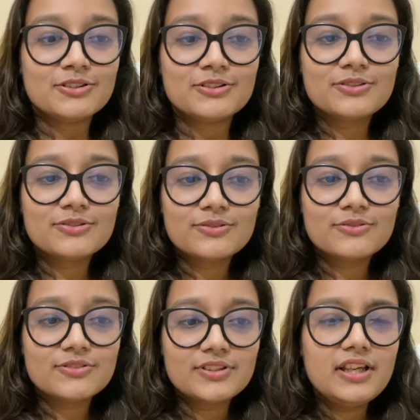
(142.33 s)
So,
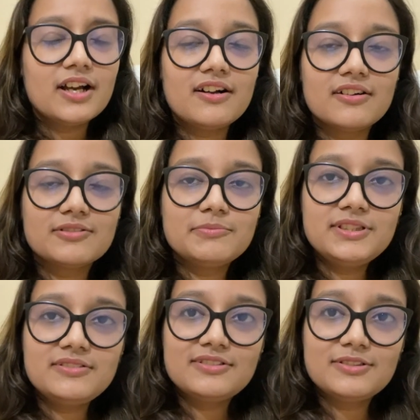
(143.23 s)
yeah,
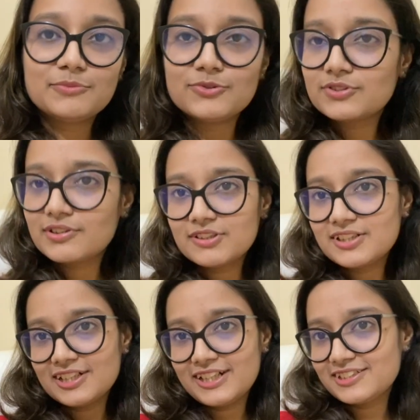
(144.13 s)
means most of the
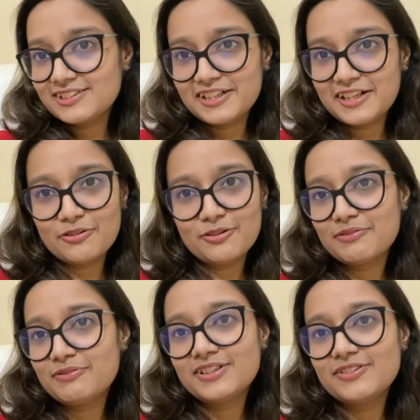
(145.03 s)
suggestions that I
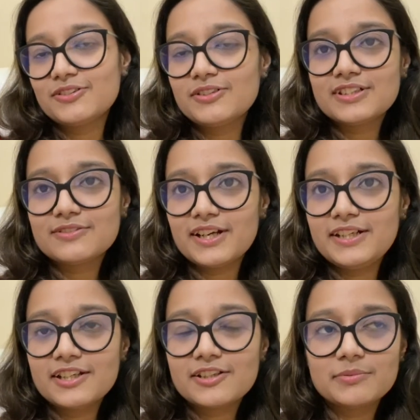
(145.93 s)
got were, you know, it's fine,
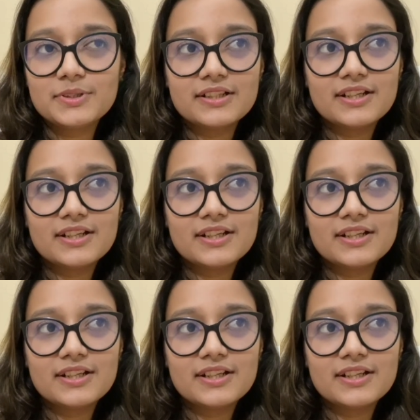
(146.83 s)
take a break.